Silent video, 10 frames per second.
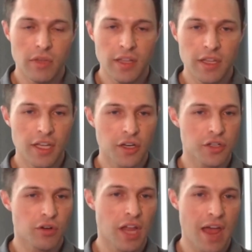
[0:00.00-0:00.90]
in the
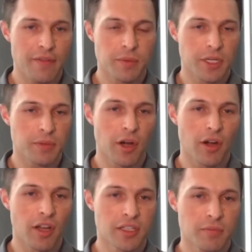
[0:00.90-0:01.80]
industry, have some
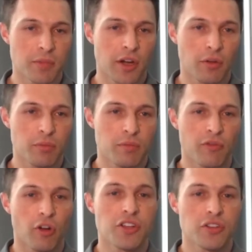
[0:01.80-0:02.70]
experience, but they're
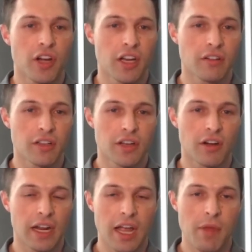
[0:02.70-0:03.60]
frustrated because
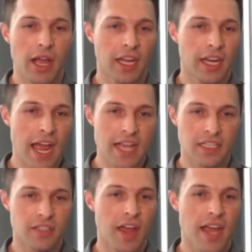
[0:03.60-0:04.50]
they're like, I'm not getting assets